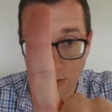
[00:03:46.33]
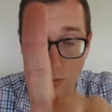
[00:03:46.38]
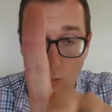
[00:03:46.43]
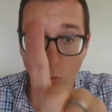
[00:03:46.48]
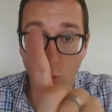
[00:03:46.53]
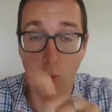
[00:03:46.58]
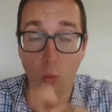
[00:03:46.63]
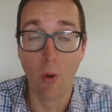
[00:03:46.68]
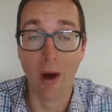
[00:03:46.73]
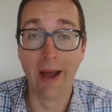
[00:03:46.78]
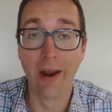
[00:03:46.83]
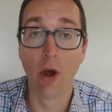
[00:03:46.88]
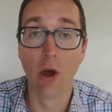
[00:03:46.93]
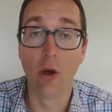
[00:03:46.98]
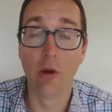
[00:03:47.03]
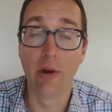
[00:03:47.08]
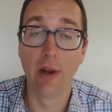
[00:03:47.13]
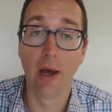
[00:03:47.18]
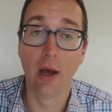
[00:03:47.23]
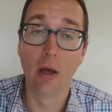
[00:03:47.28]

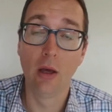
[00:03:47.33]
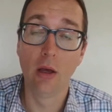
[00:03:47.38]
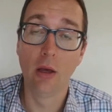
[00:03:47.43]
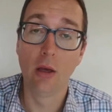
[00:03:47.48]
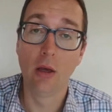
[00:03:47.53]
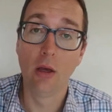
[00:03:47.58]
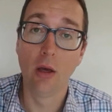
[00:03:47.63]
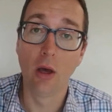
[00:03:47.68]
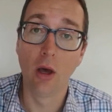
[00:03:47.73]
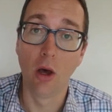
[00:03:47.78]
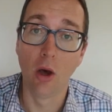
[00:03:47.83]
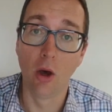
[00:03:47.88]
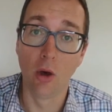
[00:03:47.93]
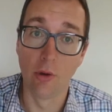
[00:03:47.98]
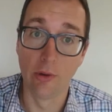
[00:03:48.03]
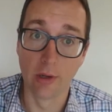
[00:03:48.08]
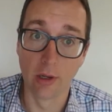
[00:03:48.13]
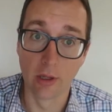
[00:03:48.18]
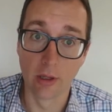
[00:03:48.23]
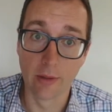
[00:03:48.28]
owner
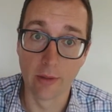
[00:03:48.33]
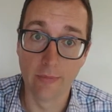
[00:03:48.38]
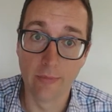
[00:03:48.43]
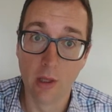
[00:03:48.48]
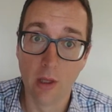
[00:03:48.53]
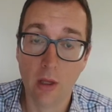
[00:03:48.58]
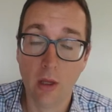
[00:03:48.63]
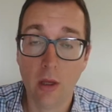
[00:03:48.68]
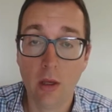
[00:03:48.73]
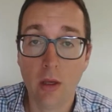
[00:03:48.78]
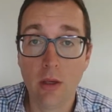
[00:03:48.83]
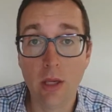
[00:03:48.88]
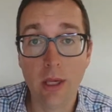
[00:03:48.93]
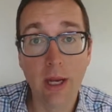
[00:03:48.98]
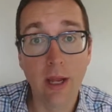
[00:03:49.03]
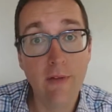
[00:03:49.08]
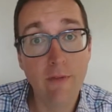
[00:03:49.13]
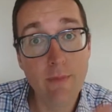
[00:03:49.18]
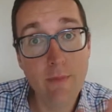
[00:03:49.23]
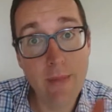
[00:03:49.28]
only. You can
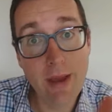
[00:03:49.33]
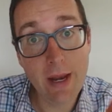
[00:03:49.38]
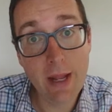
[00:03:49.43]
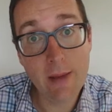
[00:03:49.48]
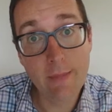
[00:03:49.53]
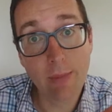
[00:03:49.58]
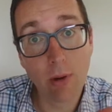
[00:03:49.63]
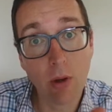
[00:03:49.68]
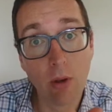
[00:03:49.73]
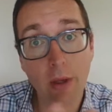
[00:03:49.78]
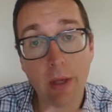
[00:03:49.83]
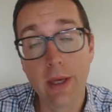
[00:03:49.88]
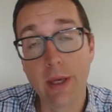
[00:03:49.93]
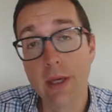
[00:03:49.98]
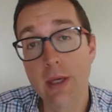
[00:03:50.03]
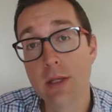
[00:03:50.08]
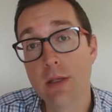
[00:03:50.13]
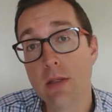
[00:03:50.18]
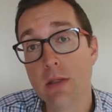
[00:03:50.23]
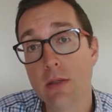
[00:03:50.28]
have many
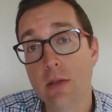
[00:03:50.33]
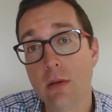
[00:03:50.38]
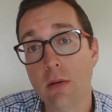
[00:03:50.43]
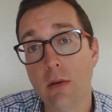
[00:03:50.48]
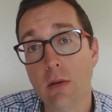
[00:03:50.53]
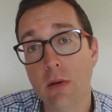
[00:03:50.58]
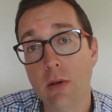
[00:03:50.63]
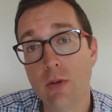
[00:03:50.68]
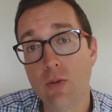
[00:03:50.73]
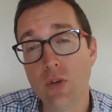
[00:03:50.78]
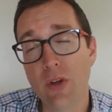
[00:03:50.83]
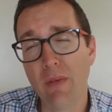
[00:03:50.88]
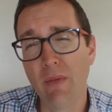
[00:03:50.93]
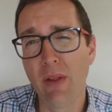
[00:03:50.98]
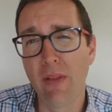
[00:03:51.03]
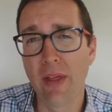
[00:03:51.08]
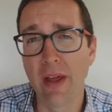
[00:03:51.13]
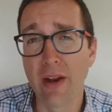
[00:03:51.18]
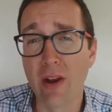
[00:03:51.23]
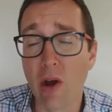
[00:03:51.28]
employees.
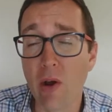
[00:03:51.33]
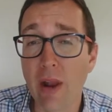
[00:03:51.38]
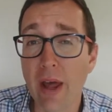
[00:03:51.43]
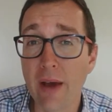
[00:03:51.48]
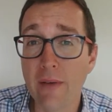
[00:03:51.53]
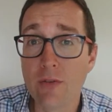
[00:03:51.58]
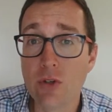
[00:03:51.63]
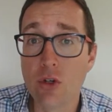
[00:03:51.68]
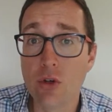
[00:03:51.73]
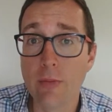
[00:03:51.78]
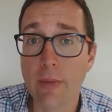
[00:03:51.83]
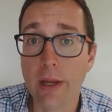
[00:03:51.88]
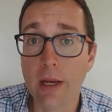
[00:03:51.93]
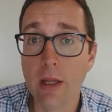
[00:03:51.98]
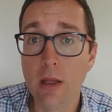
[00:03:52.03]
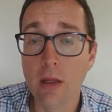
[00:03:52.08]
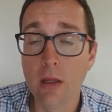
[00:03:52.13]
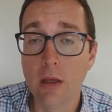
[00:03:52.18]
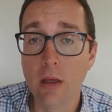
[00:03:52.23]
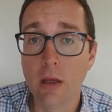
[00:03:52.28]
Generally they don't have too
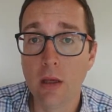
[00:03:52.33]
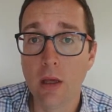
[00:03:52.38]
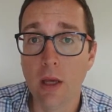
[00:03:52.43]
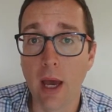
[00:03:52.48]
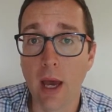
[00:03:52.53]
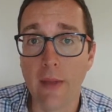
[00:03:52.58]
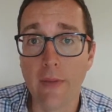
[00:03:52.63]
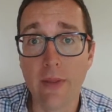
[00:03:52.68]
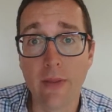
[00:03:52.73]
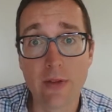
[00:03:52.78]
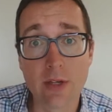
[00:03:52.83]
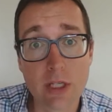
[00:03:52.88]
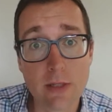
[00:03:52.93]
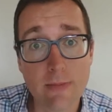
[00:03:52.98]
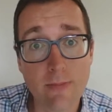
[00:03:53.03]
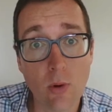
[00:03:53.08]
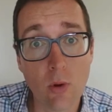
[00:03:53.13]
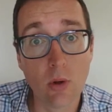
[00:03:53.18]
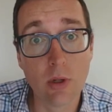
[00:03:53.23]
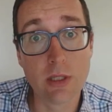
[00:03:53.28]
many, and they're the
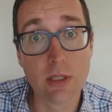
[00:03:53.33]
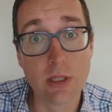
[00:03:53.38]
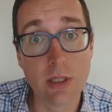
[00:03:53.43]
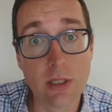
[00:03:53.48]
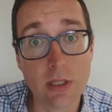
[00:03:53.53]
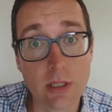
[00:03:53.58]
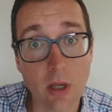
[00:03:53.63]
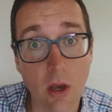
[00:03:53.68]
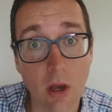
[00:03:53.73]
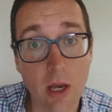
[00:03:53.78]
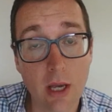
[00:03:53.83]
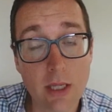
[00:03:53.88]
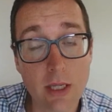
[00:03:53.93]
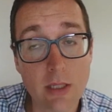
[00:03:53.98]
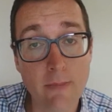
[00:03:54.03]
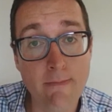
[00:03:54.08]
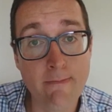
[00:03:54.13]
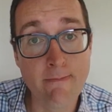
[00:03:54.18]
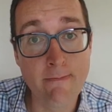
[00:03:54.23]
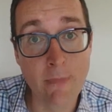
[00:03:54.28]
smallest in
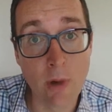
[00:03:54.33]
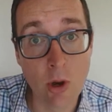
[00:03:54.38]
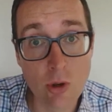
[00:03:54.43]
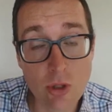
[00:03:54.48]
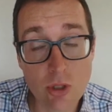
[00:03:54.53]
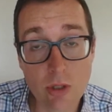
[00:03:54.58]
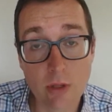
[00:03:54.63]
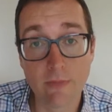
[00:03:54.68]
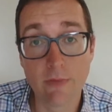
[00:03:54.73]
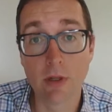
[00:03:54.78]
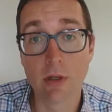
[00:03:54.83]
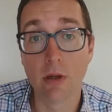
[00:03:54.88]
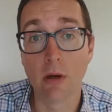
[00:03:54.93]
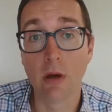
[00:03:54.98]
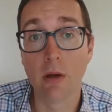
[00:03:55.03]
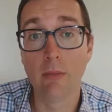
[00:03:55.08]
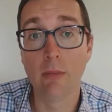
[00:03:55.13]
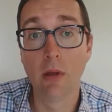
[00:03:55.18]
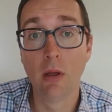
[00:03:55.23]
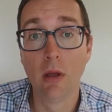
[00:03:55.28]
size most of the
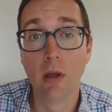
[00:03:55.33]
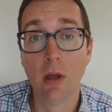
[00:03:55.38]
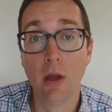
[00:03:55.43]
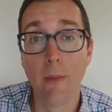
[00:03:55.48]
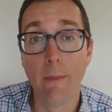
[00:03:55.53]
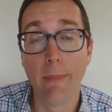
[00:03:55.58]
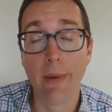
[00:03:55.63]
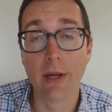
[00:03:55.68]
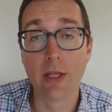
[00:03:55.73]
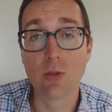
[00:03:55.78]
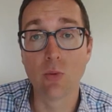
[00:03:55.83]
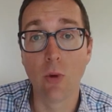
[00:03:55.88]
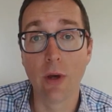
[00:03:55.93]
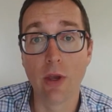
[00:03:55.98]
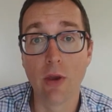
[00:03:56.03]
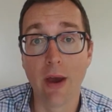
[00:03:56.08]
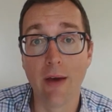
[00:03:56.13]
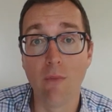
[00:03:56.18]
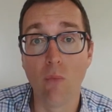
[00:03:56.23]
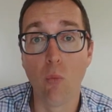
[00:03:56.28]
time, but it's where
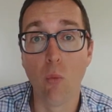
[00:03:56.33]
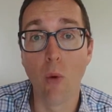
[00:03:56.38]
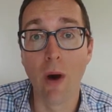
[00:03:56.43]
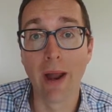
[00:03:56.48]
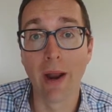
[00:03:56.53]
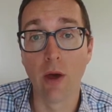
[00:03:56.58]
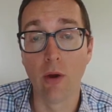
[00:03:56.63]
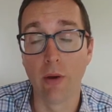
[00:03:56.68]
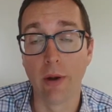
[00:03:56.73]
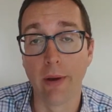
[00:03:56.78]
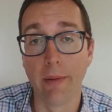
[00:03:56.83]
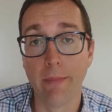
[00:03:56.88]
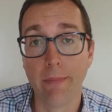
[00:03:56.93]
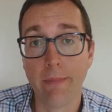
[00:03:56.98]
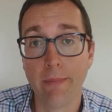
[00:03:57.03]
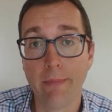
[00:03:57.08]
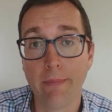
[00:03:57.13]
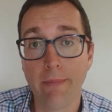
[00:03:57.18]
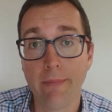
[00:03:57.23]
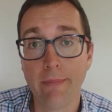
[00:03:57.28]
you have one owner.
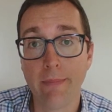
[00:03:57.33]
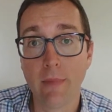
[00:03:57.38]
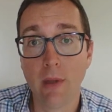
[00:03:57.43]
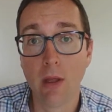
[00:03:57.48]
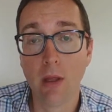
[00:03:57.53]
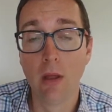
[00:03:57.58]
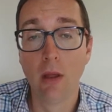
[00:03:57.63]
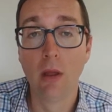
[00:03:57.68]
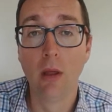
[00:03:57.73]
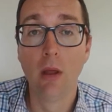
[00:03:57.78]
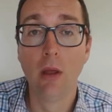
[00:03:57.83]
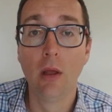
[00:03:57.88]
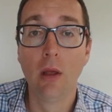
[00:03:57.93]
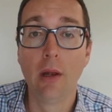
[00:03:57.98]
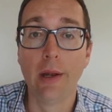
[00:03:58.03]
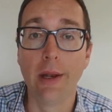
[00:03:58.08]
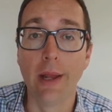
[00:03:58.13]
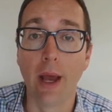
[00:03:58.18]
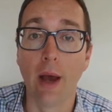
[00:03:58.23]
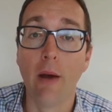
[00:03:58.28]

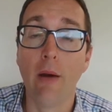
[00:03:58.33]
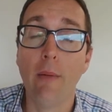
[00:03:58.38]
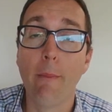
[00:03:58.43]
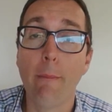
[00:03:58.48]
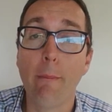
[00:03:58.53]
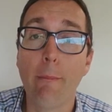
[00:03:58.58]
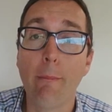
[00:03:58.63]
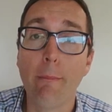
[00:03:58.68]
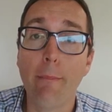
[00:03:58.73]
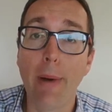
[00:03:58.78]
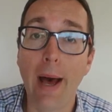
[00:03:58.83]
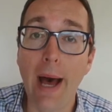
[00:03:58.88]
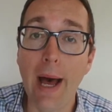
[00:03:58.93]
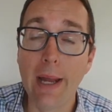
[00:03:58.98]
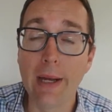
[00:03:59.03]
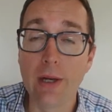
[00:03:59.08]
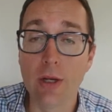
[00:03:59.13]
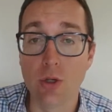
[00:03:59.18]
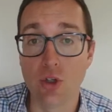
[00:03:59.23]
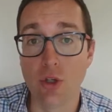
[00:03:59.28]
Now,
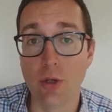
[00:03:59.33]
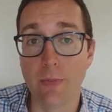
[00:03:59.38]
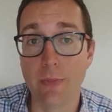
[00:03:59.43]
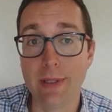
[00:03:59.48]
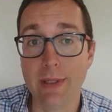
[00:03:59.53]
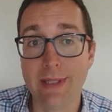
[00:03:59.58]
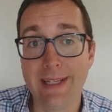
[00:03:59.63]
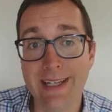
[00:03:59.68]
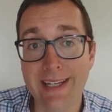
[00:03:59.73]
partnership is the